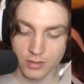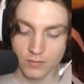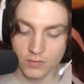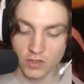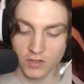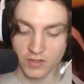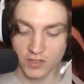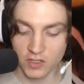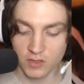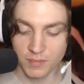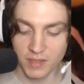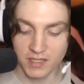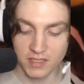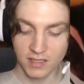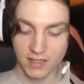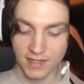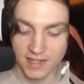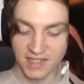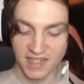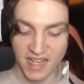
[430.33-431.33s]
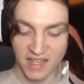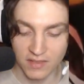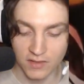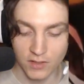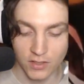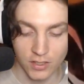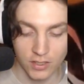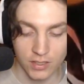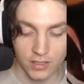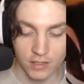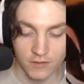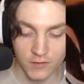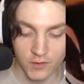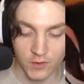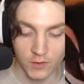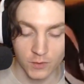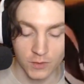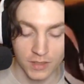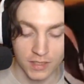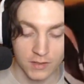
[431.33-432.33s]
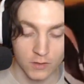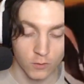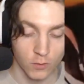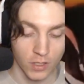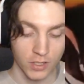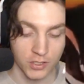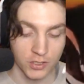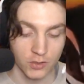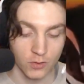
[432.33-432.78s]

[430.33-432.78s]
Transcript: So this is basically an ender if you need rush,